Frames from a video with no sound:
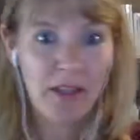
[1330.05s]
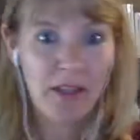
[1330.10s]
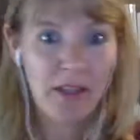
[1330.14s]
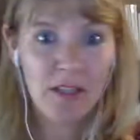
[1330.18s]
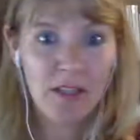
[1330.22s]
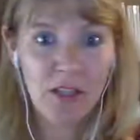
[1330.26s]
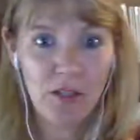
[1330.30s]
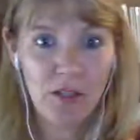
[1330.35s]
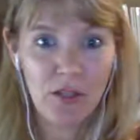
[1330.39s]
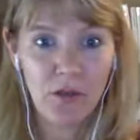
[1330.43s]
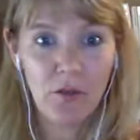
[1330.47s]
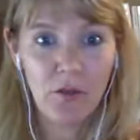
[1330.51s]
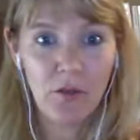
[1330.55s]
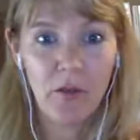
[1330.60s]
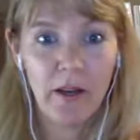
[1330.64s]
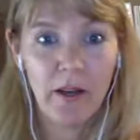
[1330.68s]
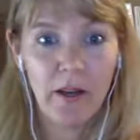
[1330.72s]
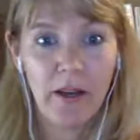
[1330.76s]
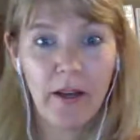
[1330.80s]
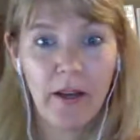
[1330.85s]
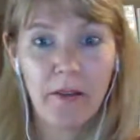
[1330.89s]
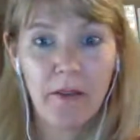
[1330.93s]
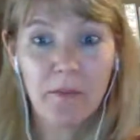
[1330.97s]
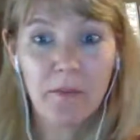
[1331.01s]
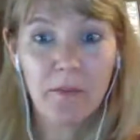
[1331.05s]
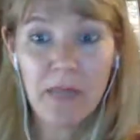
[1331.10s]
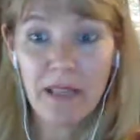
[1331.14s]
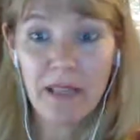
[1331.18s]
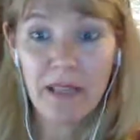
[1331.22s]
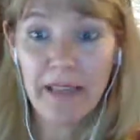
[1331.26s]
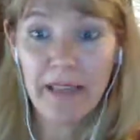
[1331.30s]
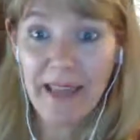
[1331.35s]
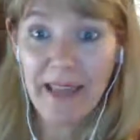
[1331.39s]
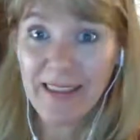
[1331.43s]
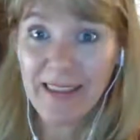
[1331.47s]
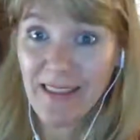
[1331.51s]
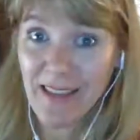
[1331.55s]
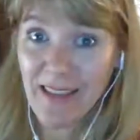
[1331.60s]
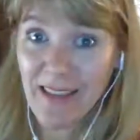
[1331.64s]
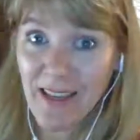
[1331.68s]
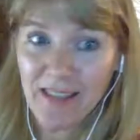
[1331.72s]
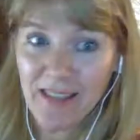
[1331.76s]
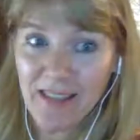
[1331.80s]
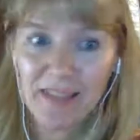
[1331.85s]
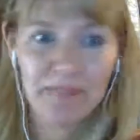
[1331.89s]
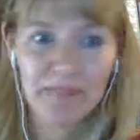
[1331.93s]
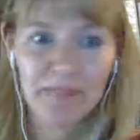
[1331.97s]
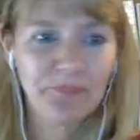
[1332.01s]
to uh, be like
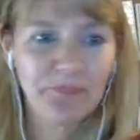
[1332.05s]
this.